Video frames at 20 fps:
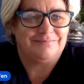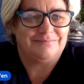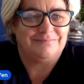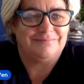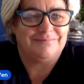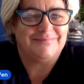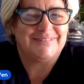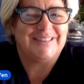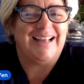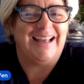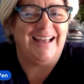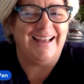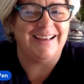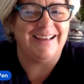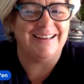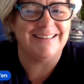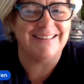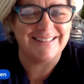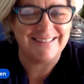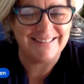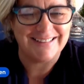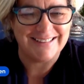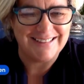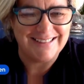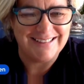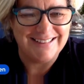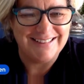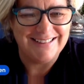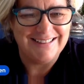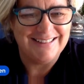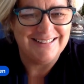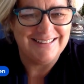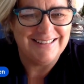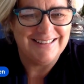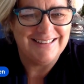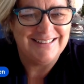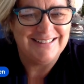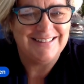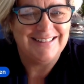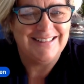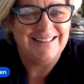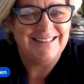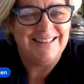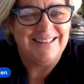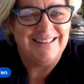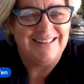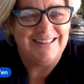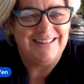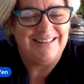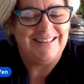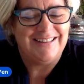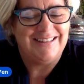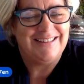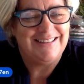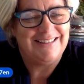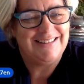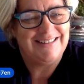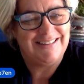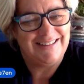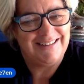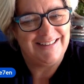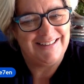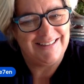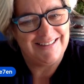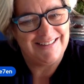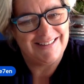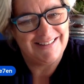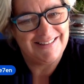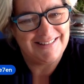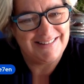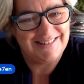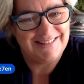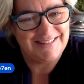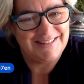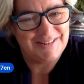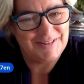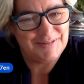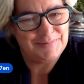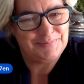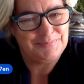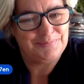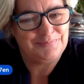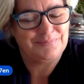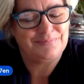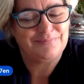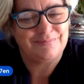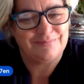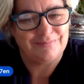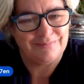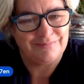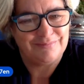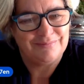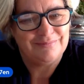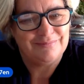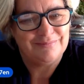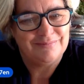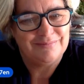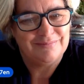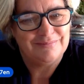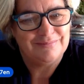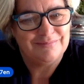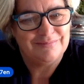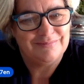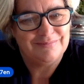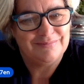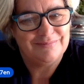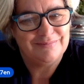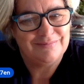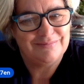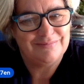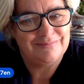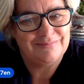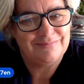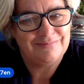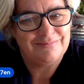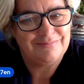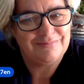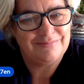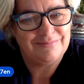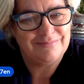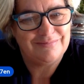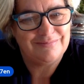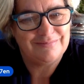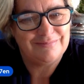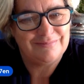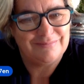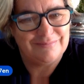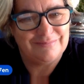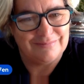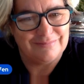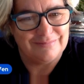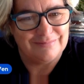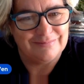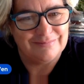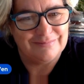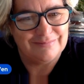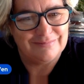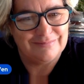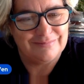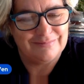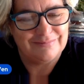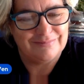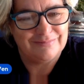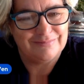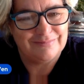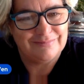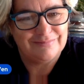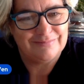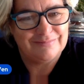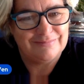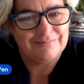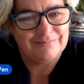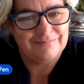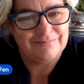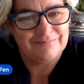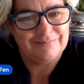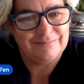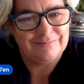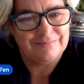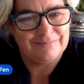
(silent)